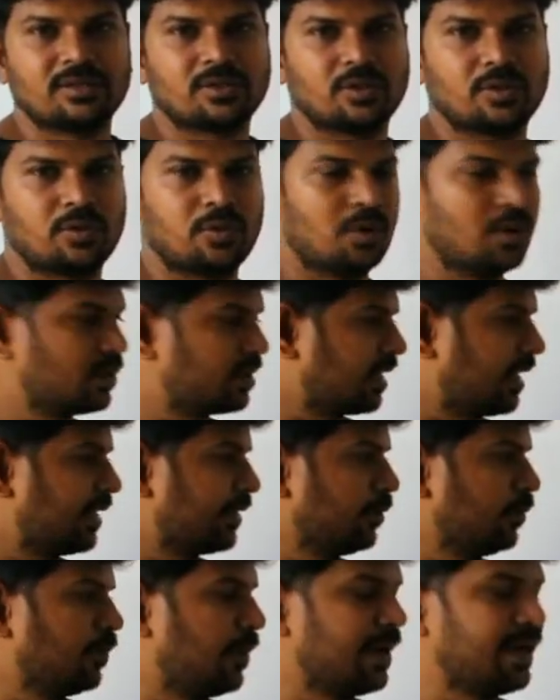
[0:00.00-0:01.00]
So don't
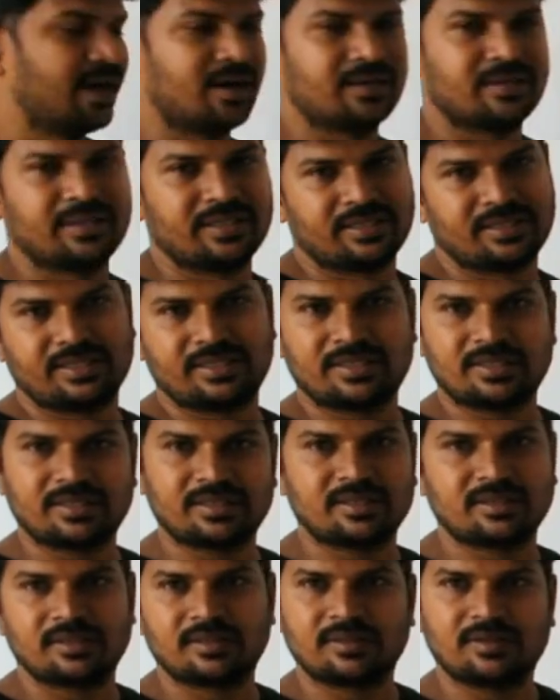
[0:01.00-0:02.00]
try to by heart
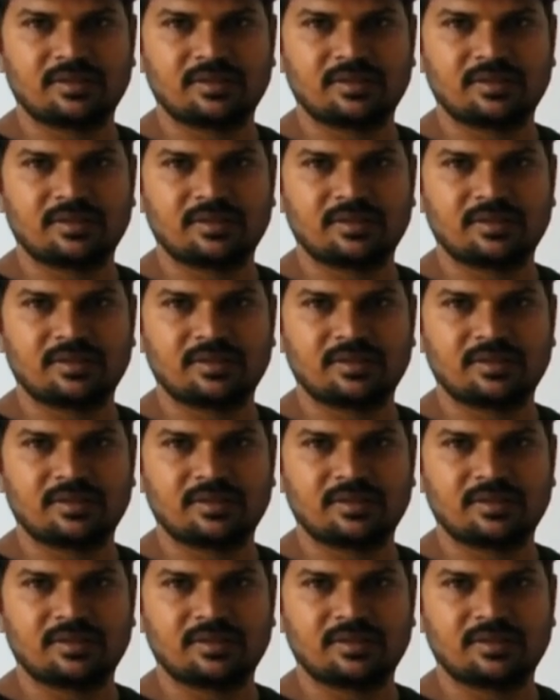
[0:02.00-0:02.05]
this